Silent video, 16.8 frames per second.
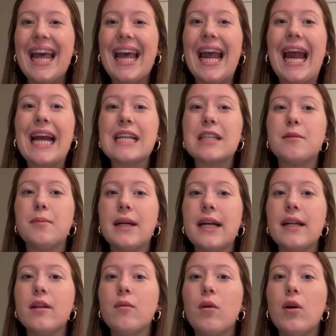
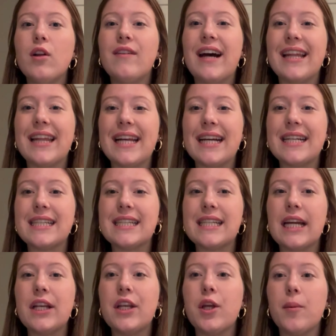explain the role of ethics
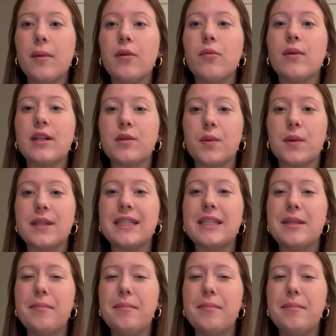in human resources